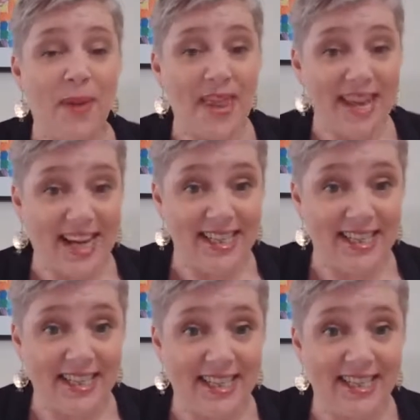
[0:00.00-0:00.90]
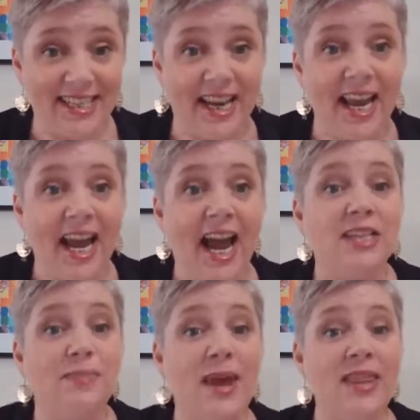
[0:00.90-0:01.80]
been the consistency.
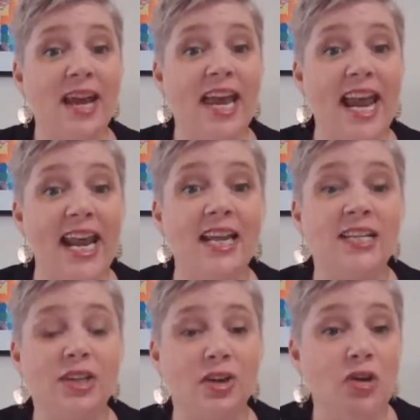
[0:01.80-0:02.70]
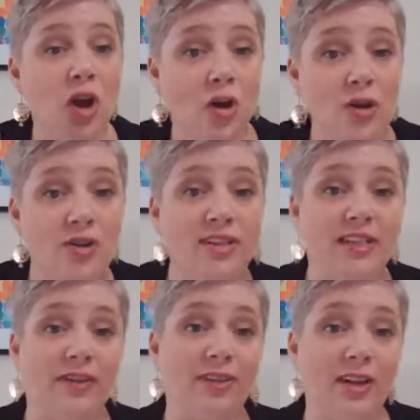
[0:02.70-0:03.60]
It's been the getting to know you
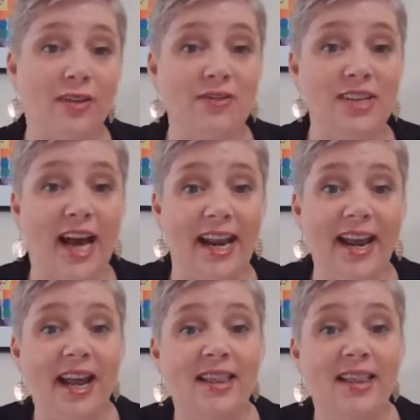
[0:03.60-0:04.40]
stuff that you've done